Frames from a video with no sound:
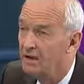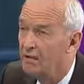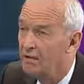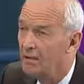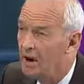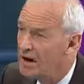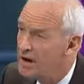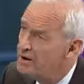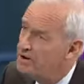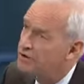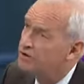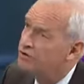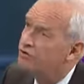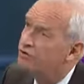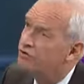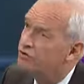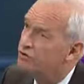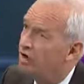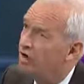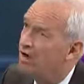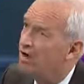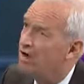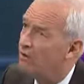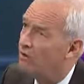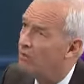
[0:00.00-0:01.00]
Why don't you
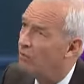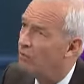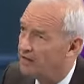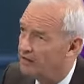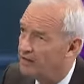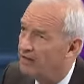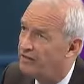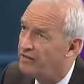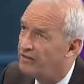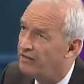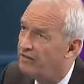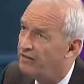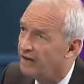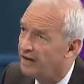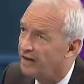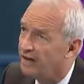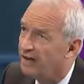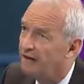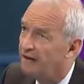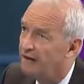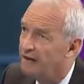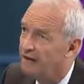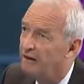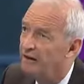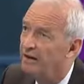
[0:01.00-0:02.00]
try one other thing?
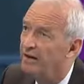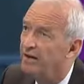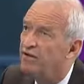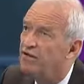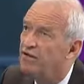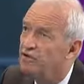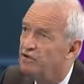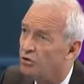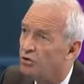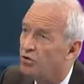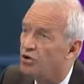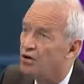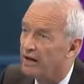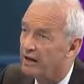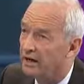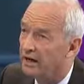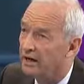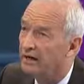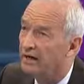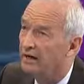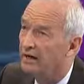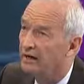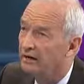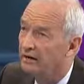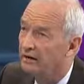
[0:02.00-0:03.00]
Talking.
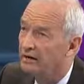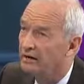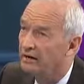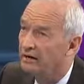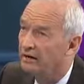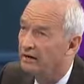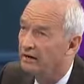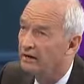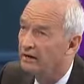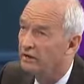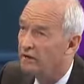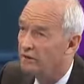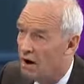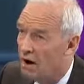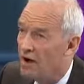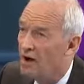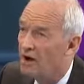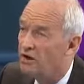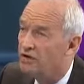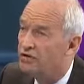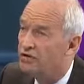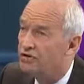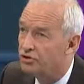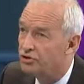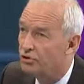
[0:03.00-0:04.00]
Why
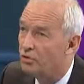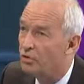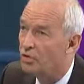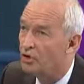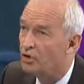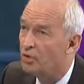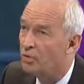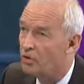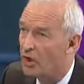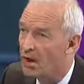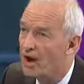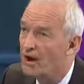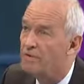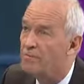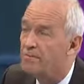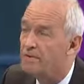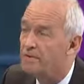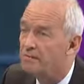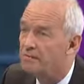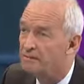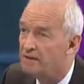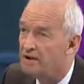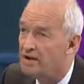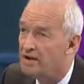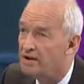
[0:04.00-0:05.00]
not talk? Why not be
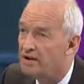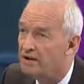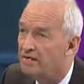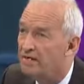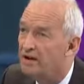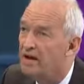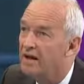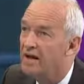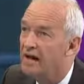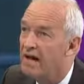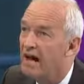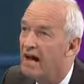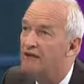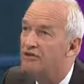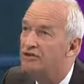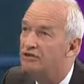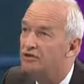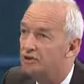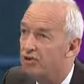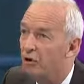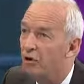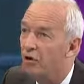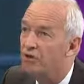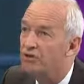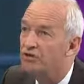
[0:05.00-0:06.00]
brave and
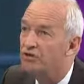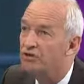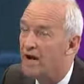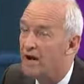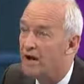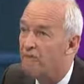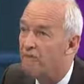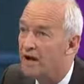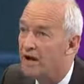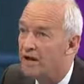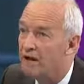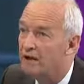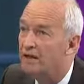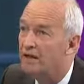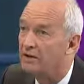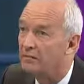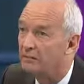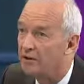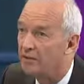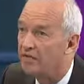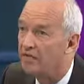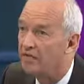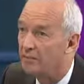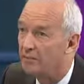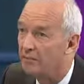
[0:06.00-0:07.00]
talk directly
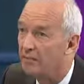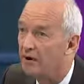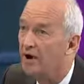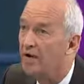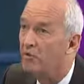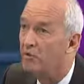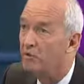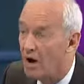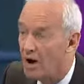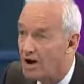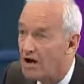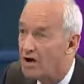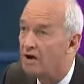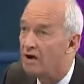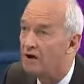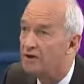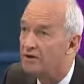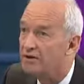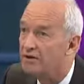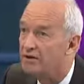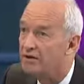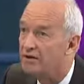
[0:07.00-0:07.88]
with them? Why not?